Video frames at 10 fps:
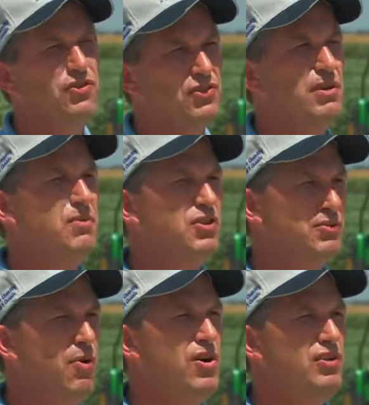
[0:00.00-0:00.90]
are some of the
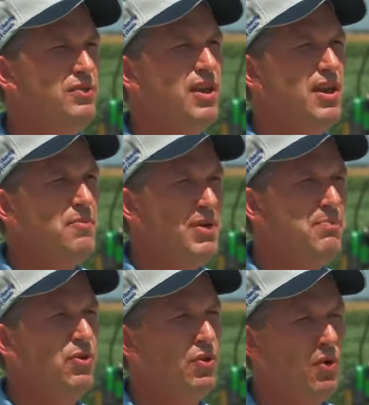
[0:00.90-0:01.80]
smartest
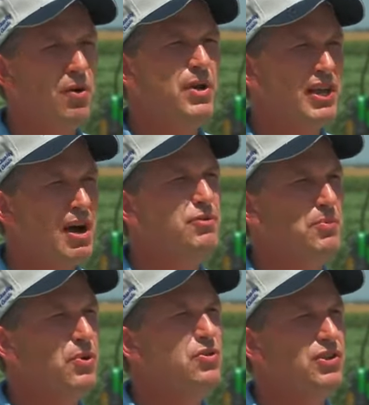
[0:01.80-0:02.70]
people in the world when it comes to
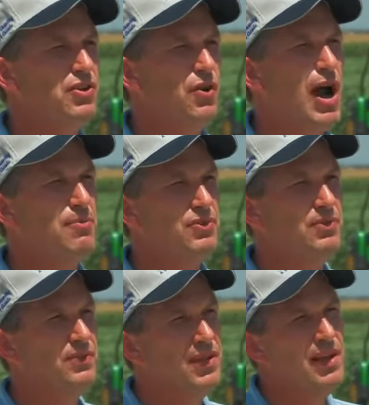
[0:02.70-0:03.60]
producing crops,
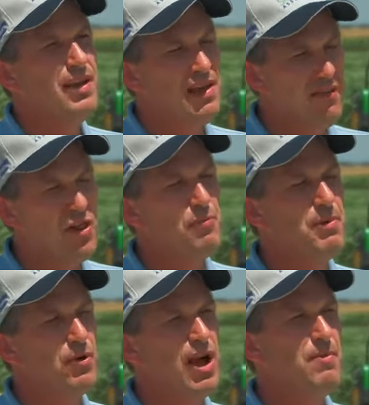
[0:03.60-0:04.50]
and if other
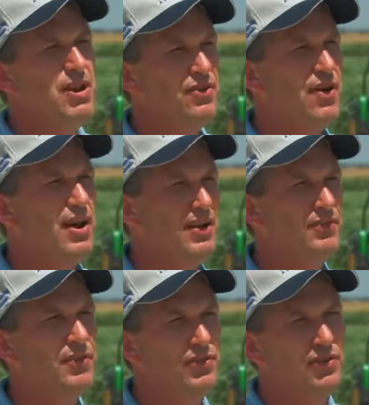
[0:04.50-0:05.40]
people come in and try
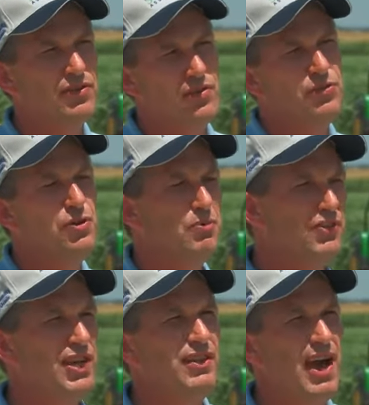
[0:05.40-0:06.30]
to
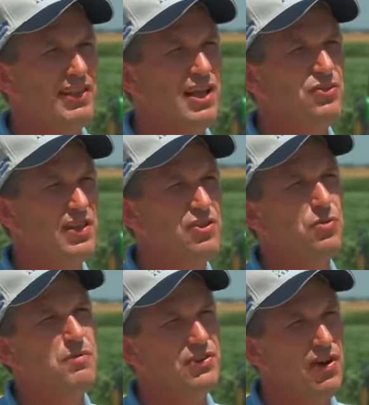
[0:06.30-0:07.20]
supersede that, that's
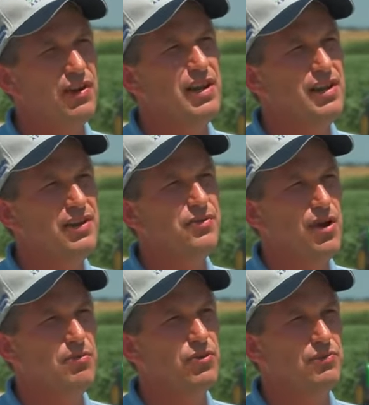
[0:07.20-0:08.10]
when we start getting into
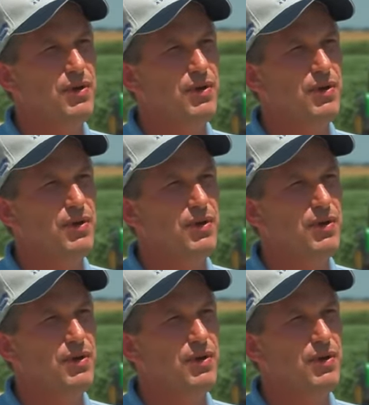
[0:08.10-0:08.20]
troubles.